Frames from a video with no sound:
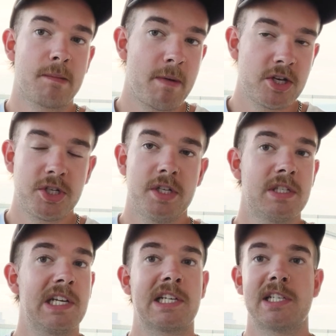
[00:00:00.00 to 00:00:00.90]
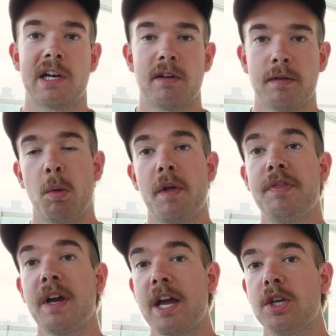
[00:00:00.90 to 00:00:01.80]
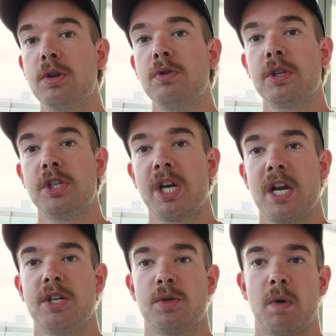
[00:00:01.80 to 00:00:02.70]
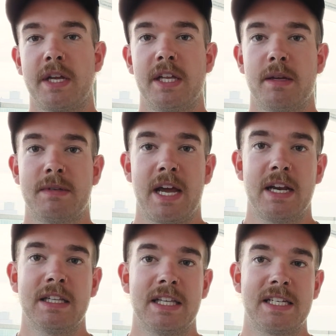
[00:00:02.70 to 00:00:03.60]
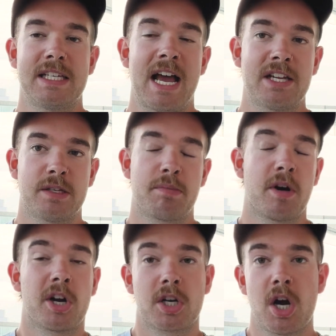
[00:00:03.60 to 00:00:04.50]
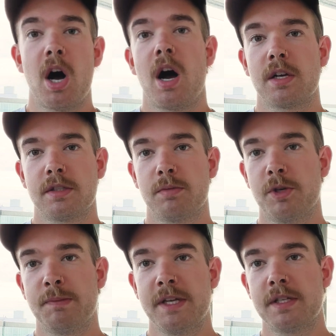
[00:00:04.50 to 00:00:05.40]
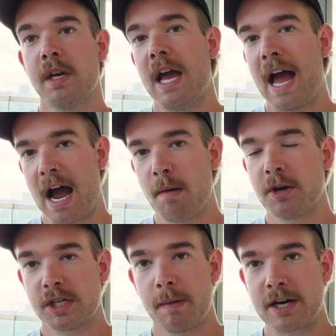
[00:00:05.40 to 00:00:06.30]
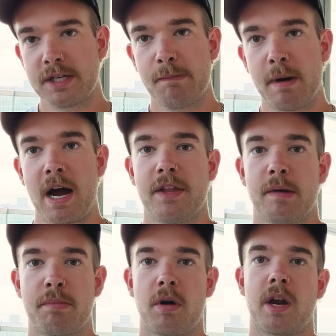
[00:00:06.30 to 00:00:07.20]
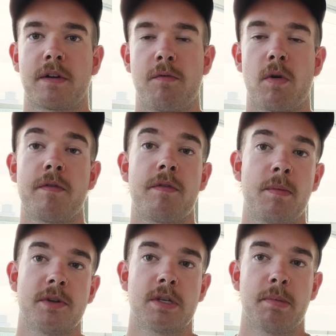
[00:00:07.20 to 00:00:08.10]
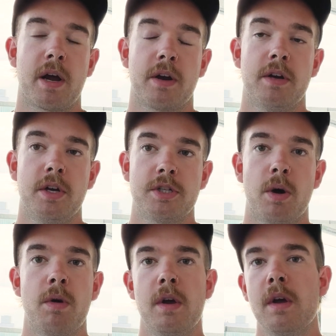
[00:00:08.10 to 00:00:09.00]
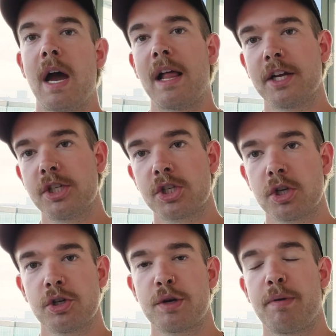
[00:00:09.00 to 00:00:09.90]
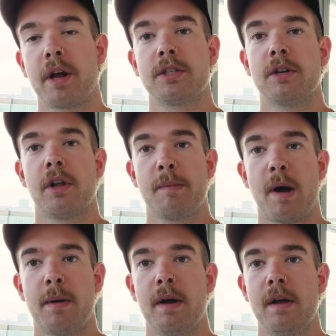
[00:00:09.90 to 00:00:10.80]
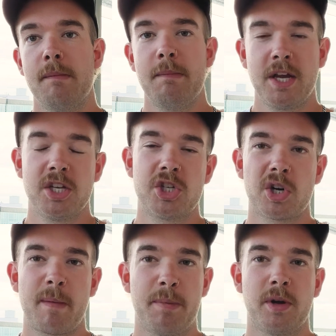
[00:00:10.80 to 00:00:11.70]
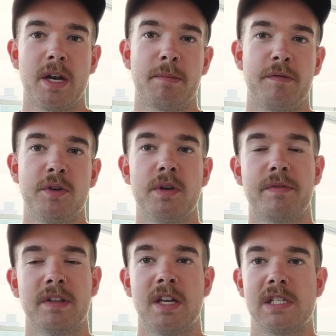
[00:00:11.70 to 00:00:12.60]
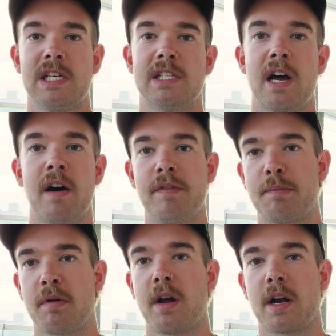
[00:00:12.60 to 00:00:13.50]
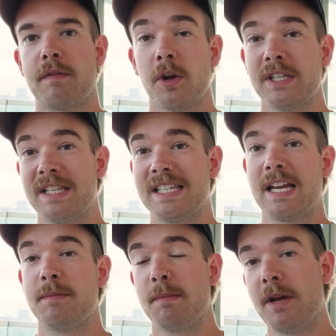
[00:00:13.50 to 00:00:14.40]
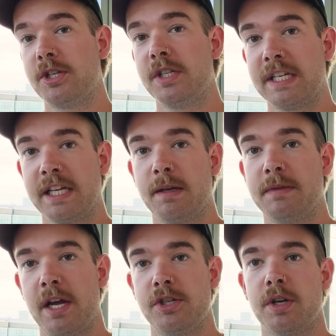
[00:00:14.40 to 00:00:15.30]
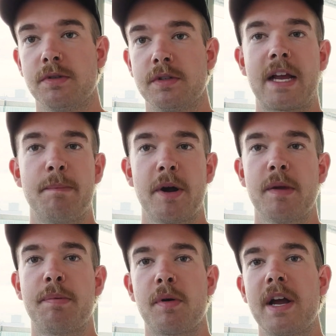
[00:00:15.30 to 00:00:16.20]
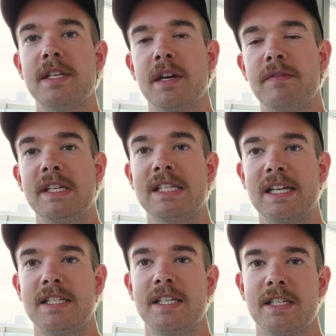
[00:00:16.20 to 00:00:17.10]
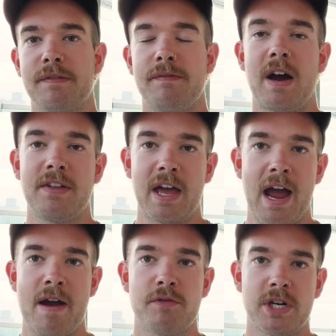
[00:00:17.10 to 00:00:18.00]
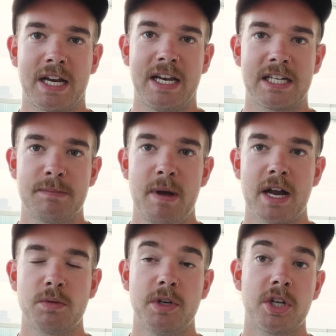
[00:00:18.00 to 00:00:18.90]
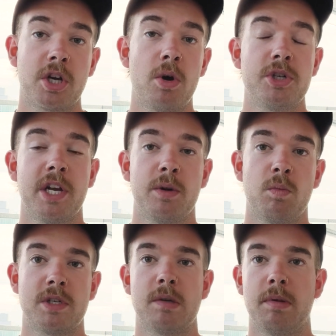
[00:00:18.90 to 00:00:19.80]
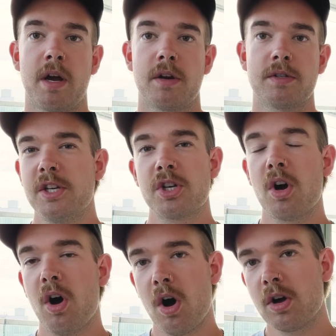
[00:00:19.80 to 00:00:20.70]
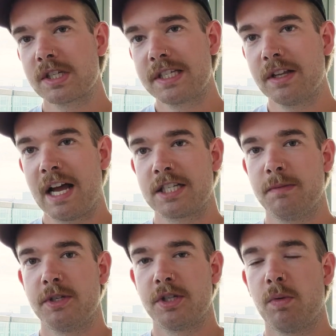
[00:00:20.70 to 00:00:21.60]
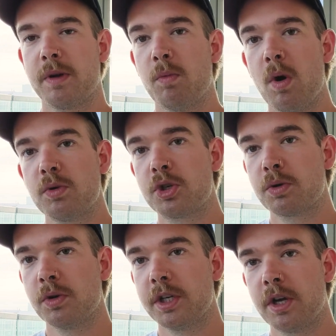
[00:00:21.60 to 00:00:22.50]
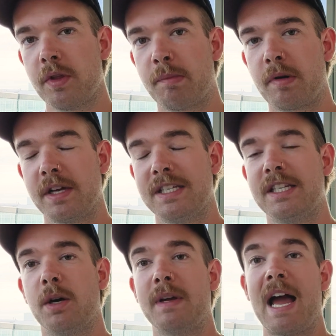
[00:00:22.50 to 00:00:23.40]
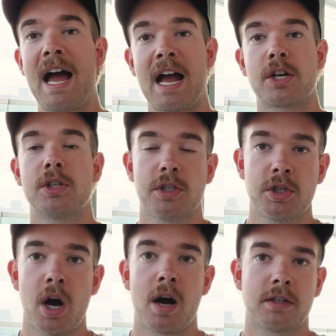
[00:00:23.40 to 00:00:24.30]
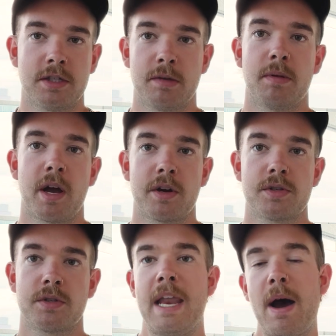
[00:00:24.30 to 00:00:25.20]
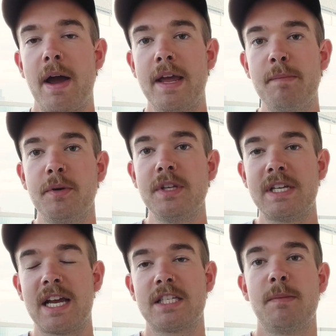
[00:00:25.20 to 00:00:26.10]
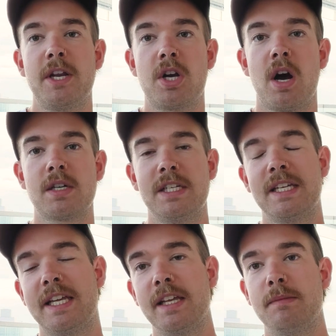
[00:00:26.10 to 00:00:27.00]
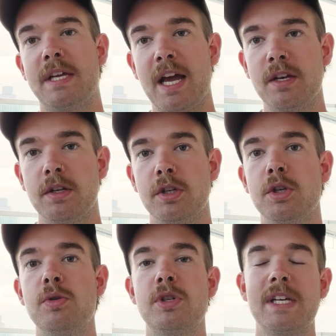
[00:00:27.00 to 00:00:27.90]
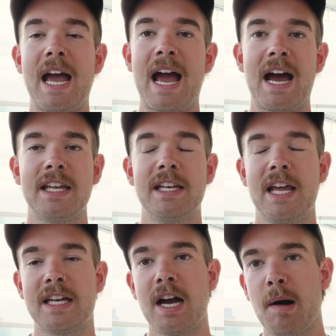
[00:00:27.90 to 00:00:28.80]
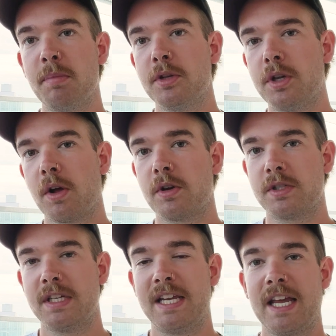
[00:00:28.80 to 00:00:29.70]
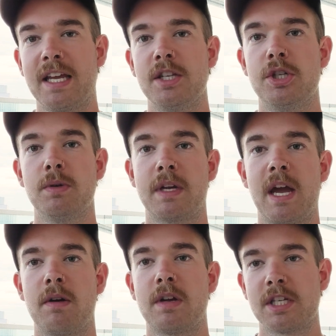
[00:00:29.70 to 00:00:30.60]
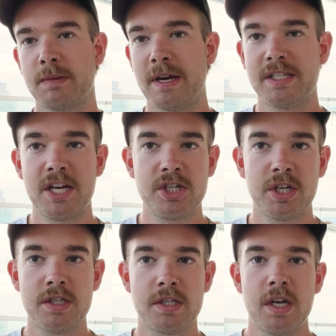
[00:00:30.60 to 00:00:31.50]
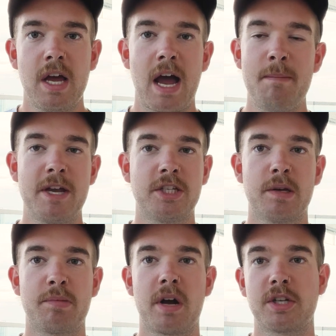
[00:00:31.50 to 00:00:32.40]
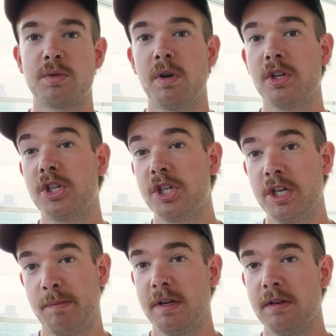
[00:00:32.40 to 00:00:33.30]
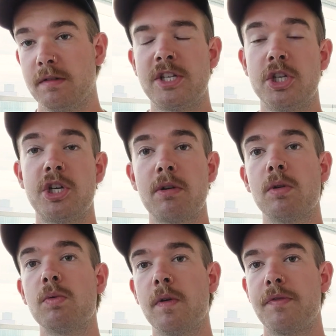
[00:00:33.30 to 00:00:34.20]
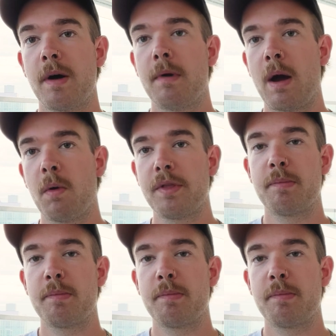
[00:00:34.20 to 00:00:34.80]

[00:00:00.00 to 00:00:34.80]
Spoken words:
dimensions, etc. But one thing I usually change is what Helium 10 lists as the product cost, which means how much I'm actually buying the product for from the supplier. So I like to search a product on Alibaba, making sure I'm pulling up a few different listings of the product falling into the same dimensions Helium 10 shows. I compare the price of these listings to find the average I can expect when negotiating with suppliers. These are all still estimates though. We won't truly know the price until we actually talk to suppliers. Now I input this estimated cost into Helium 10, usually adding a couple of dollars to take into account customizations I make to the product as well as shipping. As a general rule of thumb, I want the